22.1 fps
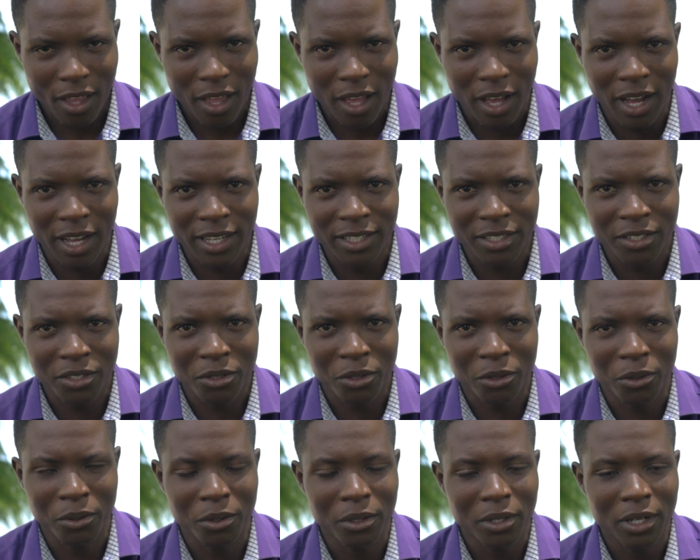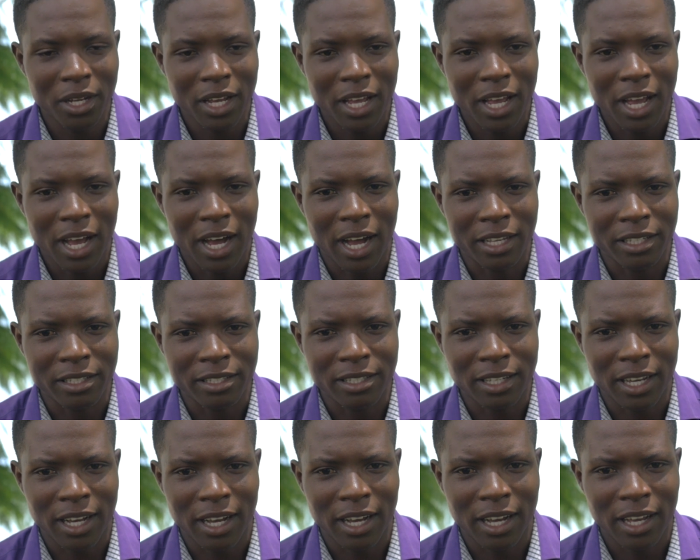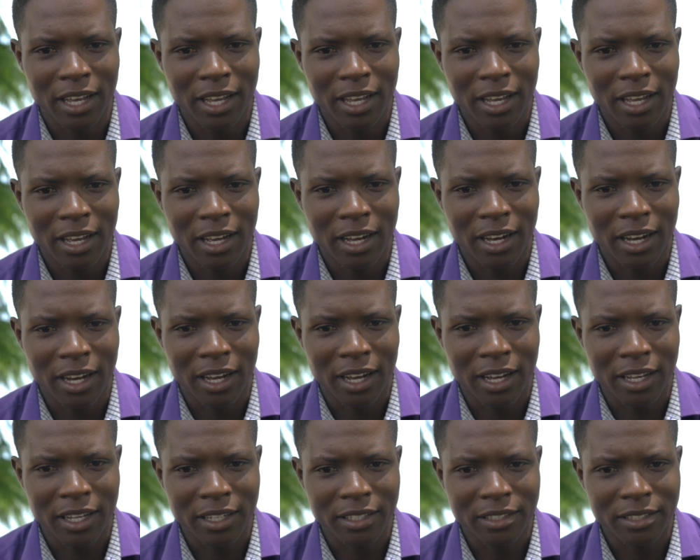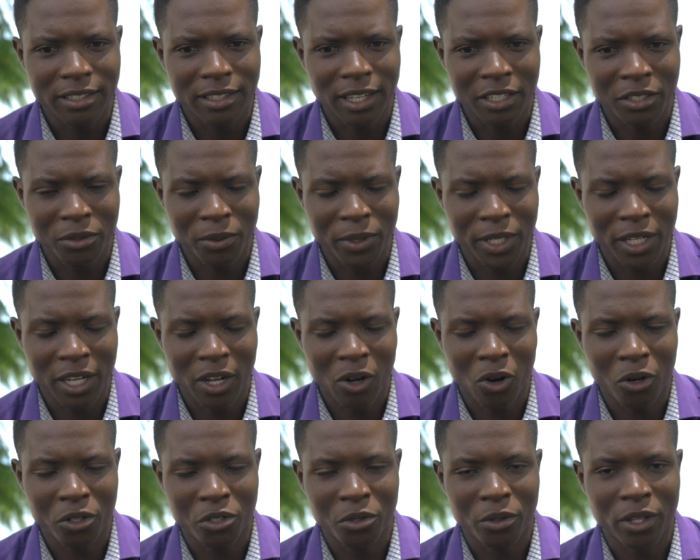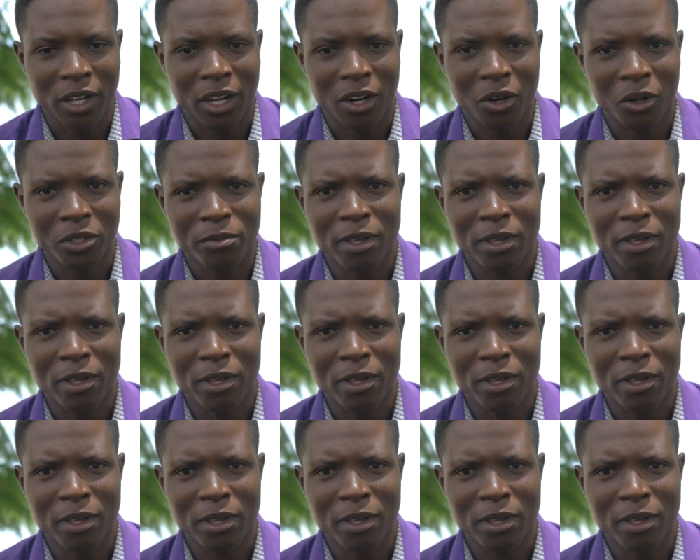as you, as. uh, as, as, we call to the close.